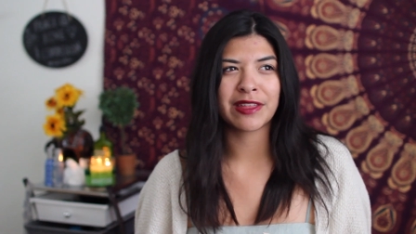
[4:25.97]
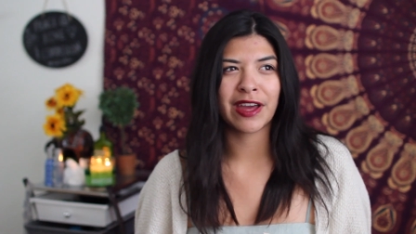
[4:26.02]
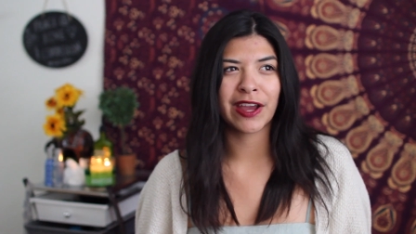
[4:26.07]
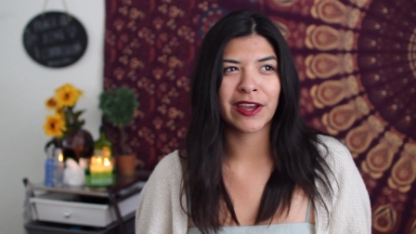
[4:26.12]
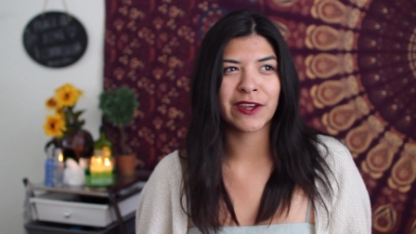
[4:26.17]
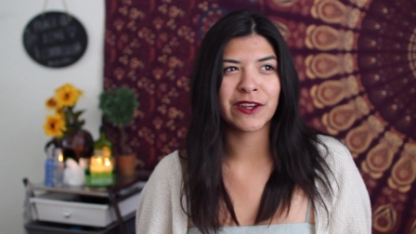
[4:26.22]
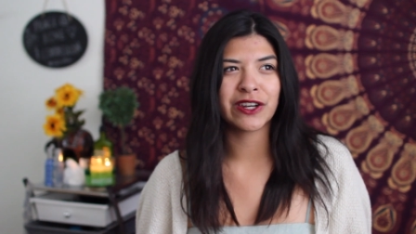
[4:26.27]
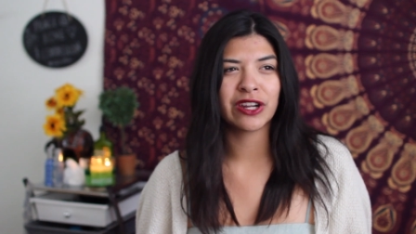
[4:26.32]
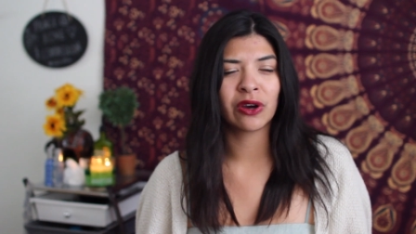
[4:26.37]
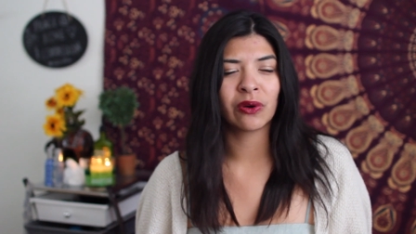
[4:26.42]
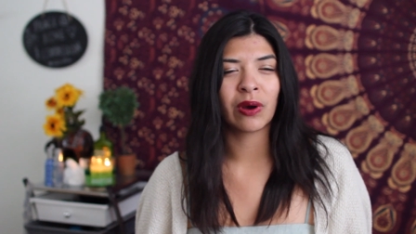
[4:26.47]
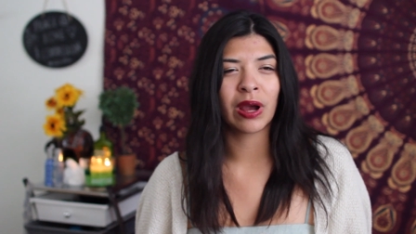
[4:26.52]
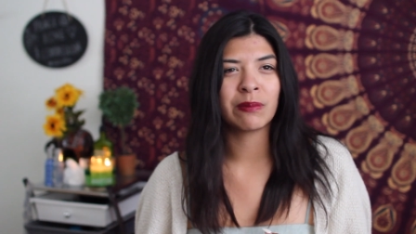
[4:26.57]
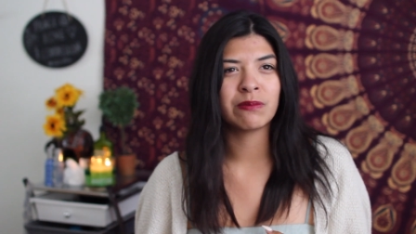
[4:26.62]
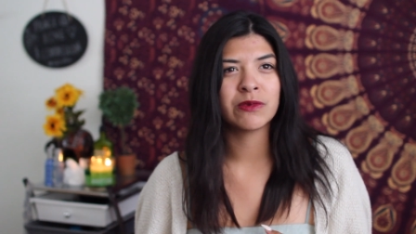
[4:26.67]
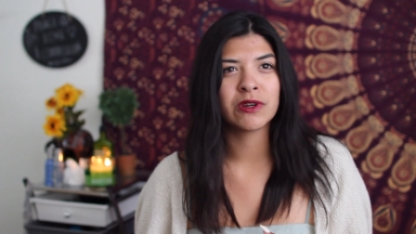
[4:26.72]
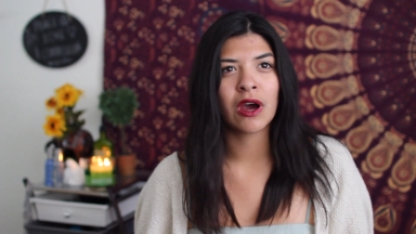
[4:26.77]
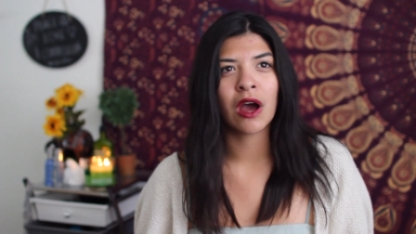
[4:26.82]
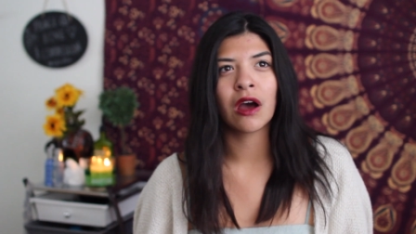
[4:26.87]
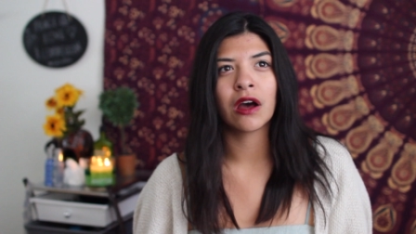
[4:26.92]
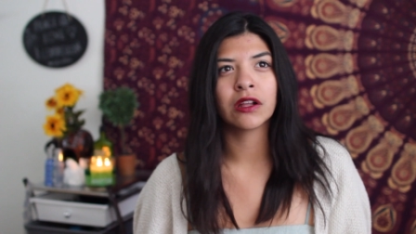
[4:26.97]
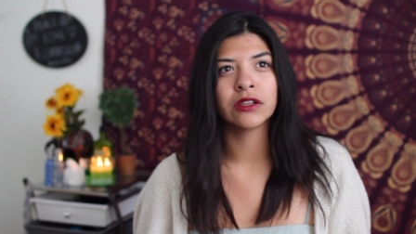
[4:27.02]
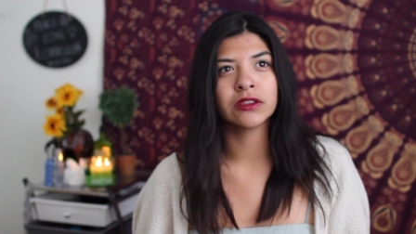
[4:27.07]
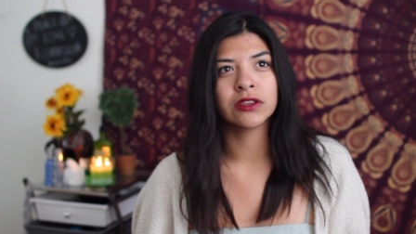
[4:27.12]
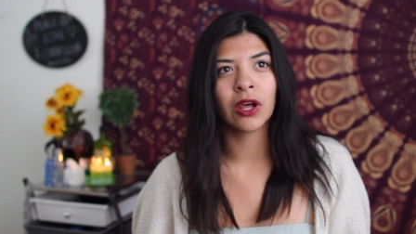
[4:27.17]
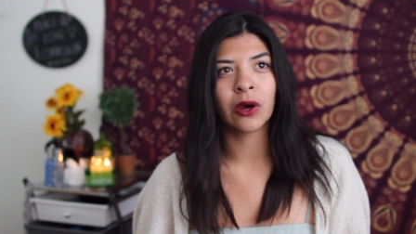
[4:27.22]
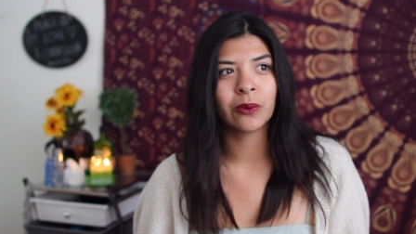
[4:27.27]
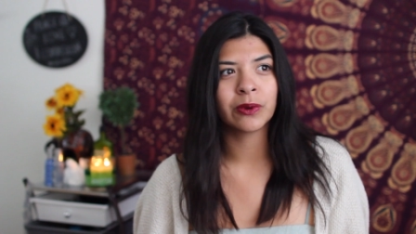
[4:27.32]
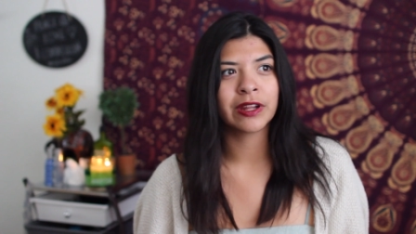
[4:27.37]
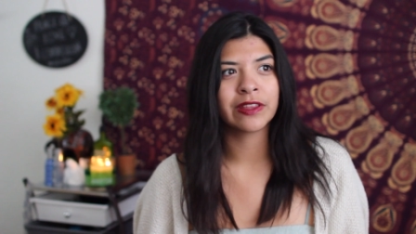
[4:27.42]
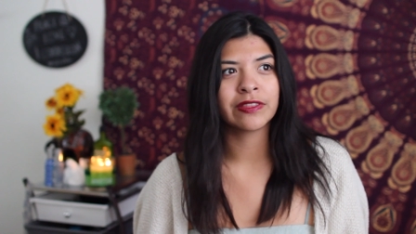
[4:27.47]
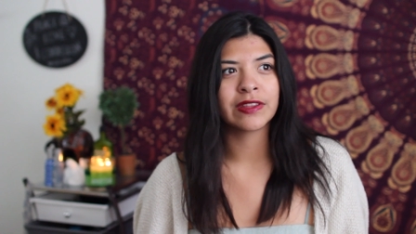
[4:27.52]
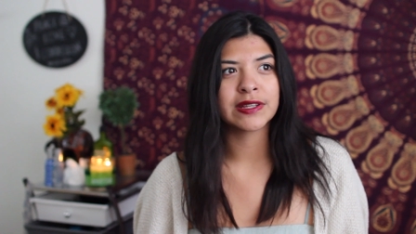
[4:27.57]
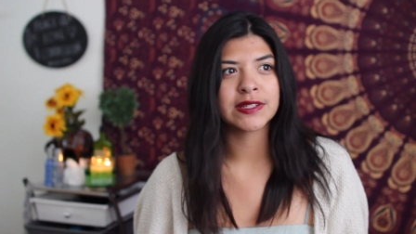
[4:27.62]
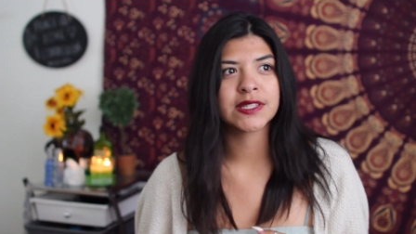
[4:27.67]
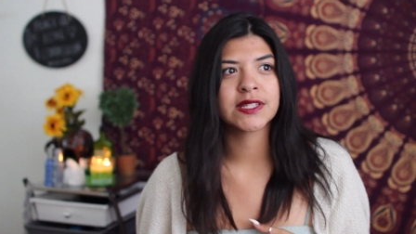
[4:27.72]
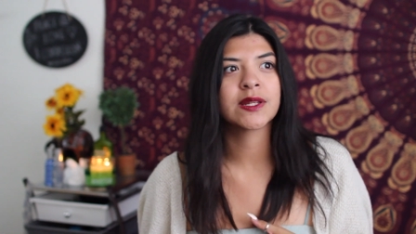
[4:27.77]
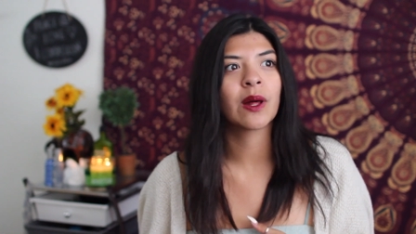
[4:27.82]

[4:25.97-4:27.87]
that, you know, I'm not alone in this.